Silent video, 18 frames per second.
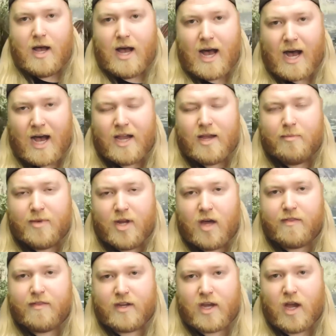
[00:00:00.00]
I am
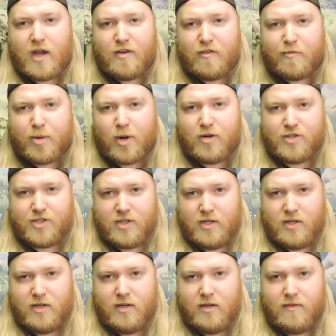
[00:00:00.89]
not the kind of person
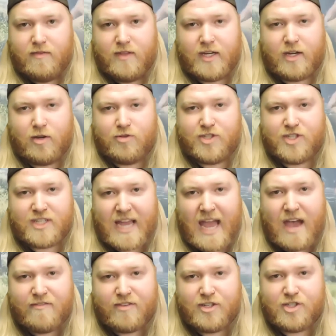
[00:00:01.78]
that goes
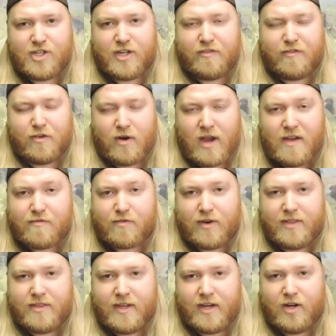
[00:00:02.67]
scavenging for
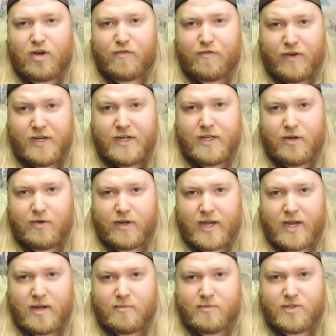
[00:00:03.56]
everything on video
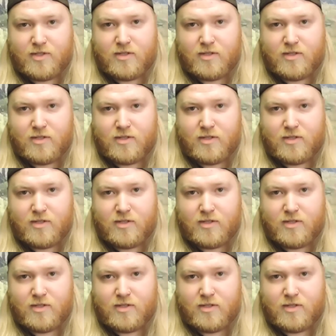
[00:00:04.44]
games.